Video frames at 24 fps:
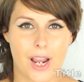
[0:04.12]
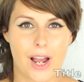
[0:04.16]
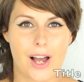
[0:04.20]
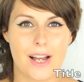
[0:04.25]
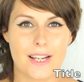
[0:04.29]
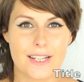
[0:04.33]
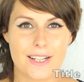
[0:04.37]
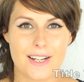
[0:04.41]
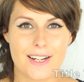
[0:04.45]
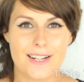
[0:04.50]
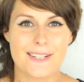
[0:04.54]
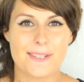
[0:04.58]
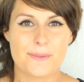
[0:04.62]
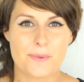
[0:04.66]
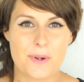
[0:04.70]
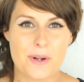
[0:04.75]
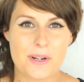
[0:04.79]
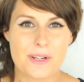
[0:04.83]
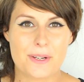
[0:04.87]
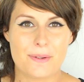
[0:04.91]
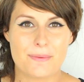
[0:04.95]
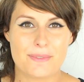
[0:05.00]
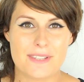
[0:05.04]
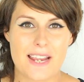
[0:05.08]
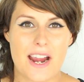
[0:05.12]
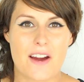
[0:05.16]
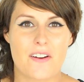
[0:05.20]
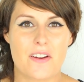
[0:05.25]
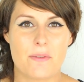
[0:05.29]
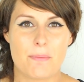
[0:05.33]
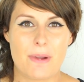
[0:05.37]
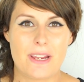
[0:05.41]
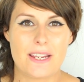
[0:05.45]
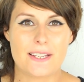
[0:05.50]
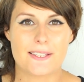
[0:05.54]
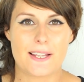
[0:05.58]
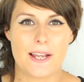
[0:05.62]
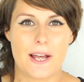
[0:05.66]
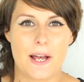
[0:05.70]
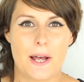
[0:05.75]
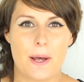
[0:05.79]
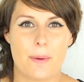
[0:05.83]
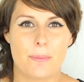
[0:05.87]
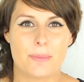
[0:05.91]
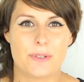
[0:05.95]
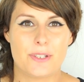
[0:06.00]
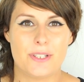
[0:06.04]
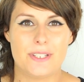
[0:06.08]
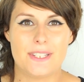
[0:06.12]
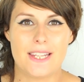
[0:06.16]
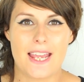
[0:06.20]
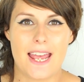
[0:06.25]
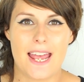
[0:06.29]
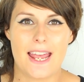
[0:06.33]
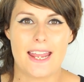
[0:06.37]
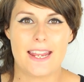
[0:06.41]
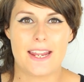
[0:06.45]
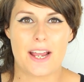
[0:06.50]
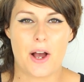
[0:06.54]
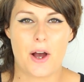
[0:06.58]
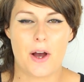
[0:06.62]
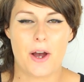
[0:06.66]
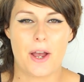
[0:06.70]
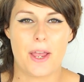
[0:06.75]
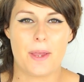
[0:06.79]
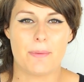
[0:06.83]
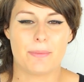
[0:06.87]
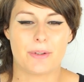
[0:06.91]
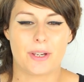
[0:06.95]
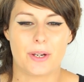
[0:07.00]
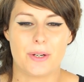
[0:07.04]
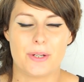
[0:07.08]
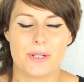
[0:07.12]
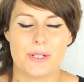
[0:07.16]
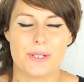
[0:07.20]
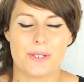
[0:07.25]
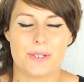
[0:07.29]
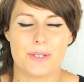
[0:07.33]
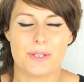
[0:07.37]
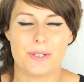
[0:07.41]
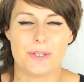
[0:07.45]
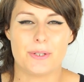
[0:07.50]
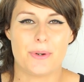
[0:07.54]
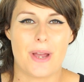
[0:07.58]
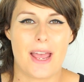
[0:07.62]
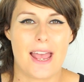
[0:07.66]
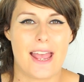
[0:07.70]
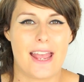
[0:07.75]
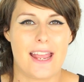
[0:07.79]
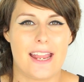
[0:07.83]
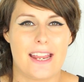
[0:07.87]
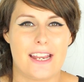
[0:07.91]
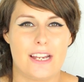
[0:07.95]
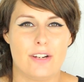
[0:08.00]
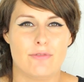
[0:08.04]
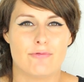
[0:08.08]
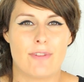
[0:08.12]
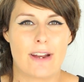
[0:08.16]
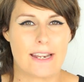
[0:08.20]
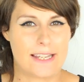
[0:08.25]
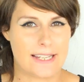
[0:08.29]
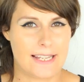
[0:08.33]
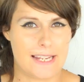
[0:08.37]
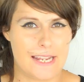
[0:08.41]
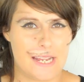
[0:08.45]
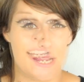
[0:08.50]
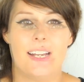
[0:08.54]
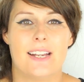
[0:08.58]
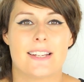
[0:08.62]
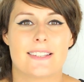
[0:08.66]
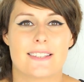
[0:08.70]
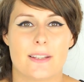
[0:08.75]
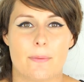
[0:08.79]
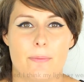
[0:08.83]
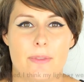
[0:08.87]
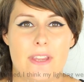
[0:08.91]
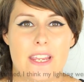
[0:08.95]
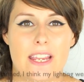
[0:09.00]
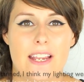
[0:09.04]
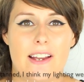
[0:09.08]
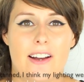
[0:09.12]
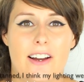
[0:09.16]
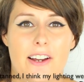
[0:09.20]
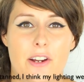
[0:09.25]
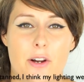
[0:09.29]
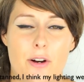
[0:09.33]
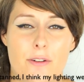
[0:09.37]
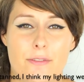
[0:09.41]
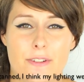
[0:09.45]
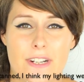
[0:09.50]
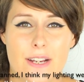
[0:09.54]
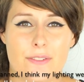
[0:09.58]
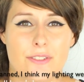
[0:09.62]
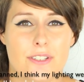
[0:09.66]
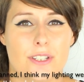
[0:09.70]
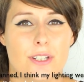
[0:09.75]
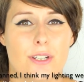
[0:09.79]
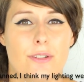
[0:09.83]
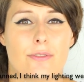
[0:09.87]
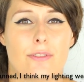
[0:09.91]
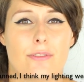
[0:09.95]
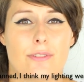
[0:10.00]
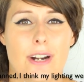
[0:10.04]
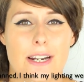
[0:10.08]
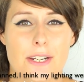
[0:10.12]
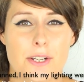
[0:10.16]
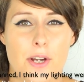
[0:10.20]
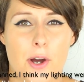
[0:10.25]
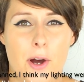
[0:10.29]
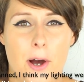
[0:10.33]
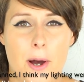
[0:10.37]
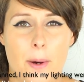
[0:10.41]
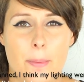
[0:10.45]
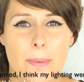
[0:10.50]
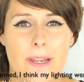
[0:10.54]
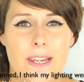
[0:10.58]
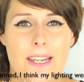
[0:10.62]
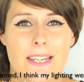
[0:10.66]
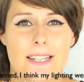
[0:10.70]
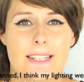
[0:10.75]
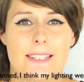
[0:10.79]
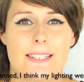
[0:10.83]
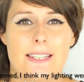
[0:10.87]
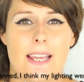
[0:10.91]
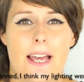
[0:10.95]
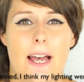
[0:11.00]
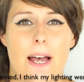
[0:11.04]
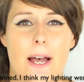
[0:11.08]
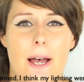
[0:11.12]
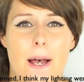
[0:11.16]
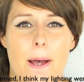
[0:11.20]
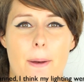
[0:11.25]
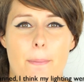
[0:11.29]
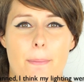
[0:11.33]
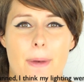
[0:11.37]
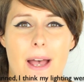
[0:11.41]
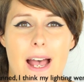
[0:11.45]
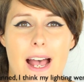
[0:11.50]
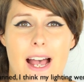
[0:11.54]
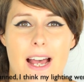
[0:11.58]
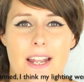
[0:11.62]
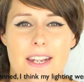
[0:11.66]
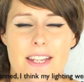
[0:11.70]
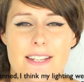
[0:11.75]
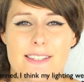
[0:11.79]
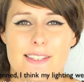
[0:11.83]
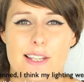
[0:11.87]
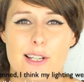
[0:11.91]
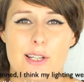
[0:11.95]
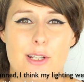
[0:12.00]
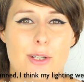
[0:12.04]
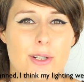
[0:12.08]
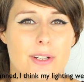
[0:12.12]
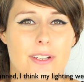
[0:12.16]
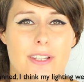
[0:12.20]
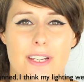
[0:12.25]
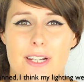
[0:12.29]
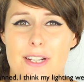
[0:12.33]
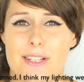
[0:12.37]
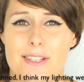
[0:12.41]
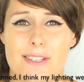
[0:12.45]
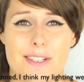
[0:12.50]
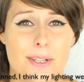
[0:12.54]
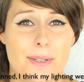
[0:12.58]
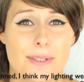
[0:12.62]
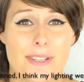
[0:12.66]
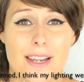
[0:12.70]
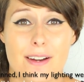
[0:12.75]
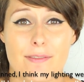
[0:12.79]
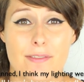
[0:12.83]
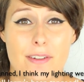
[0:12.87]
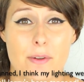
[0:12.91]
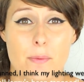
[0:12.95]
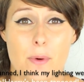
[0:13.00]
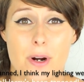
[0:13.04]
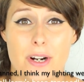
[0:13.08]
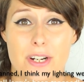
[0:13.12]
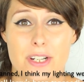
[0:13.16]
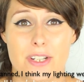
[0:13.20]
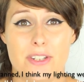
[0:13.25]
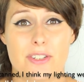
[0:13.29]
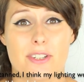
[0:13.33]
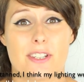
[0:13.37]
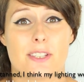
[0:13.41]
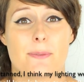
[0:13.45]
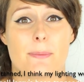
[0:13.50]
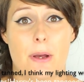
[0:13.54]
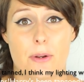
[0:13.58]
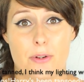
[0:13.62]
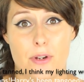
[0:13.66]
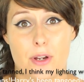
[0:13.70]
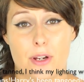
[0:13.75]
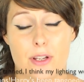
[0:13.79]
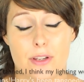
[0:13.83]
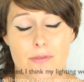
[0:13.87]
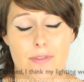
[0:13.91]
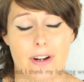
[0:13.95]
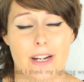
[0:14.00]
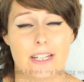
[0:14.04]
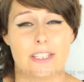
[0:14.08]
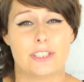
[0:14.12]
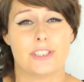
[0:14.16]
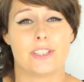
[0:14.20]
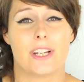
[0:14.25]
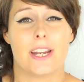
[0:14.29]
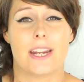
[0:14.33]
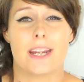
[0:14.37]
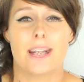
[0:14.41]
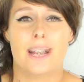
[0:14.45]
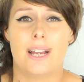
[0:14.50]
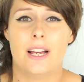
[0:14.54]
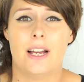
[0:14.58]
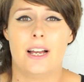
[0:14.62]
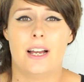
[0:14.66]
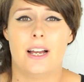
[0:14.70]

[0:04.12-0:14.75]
Hi guys, welcome to Harry Makes It Up. Today I'm going to do a red lip, something I often have to do for red carpet, and it's a look that can suit everyone. It's just about knowing the right shade.